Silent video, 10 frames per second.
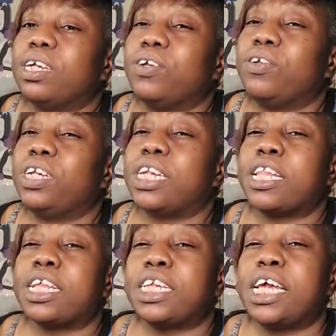You just
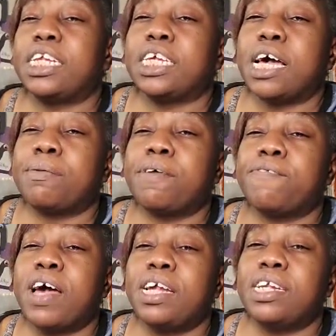have to take time to
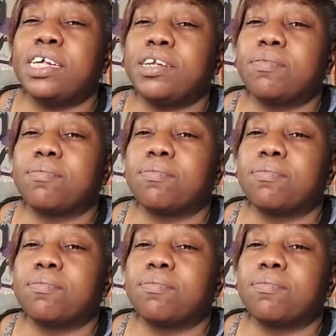find it.